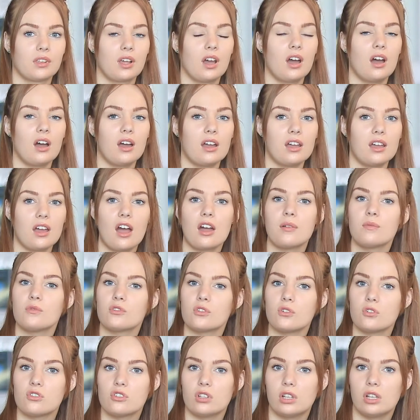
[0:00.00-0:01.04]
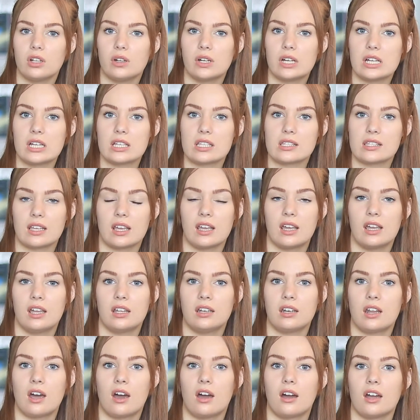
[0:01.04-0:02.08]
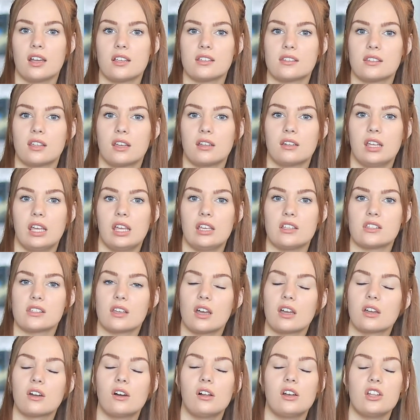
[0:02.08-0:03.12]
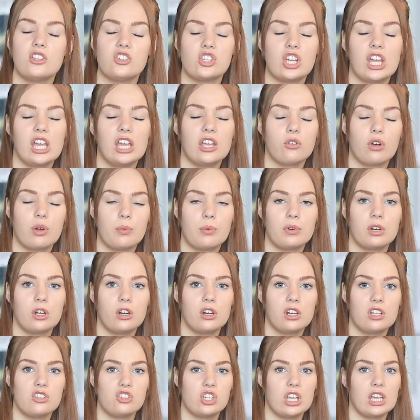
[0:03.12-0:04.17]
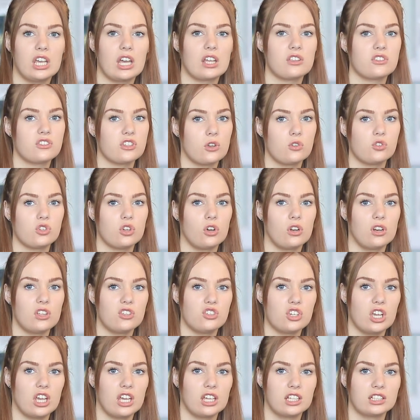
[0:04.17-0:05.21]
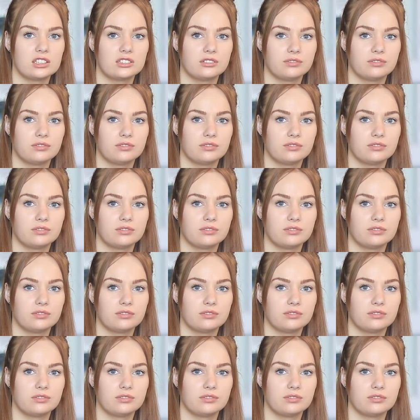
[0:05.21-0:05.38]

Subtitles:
Hi, I'm Georgia Lewis and I study Psychology, Criminology and Sociology.